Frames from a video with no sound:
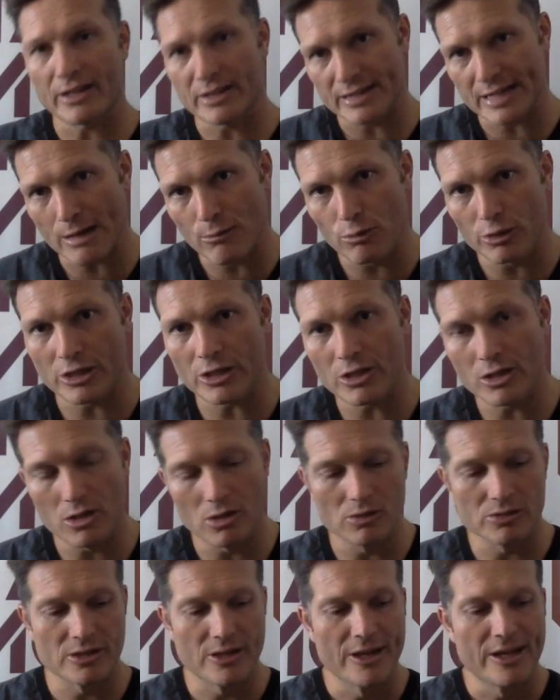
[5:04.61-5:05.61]
He goes, now what are your
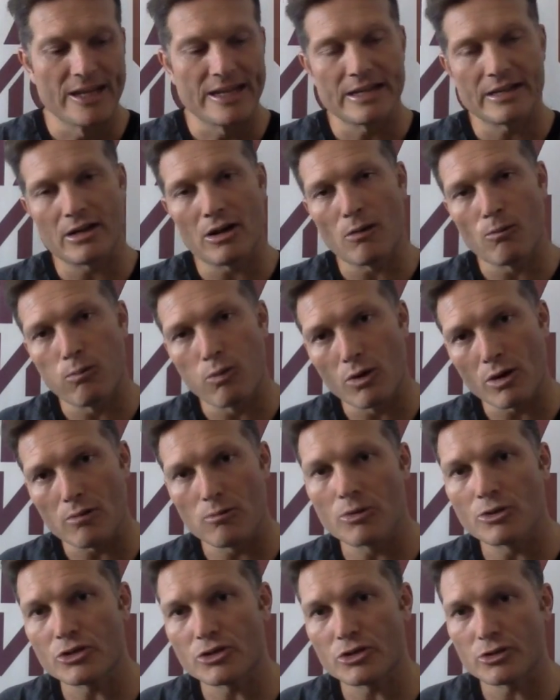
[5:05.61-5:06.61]
goals? what I
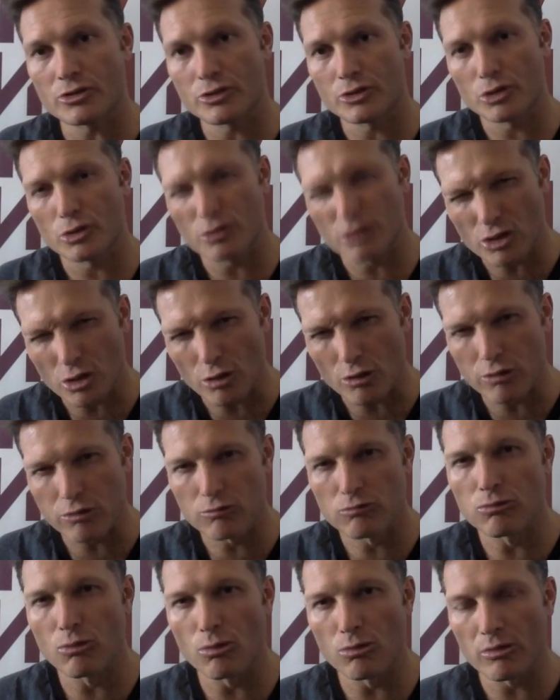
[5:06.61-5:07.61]
want you to do is go
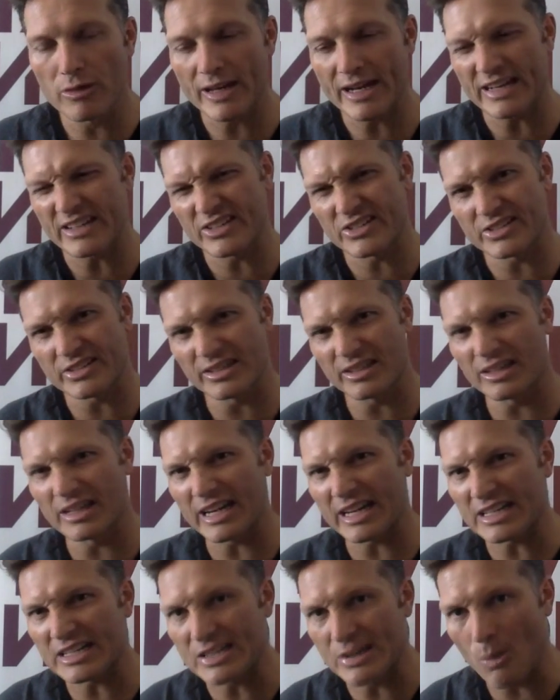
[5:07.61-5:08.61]
through all of that and
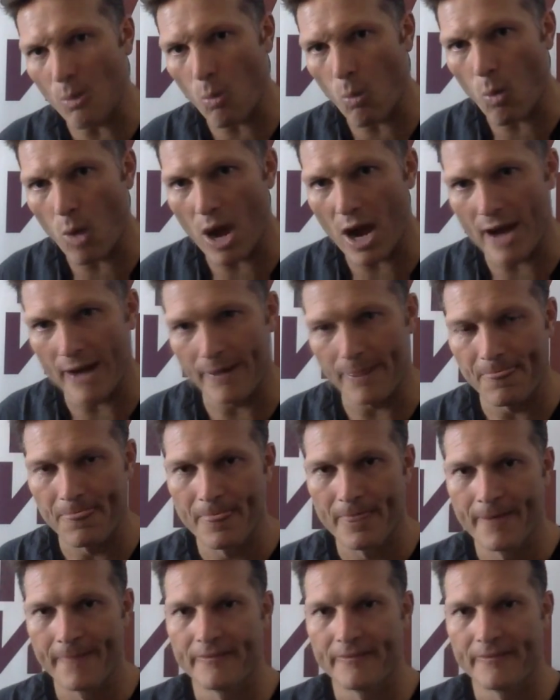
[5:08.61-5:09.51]
select your one.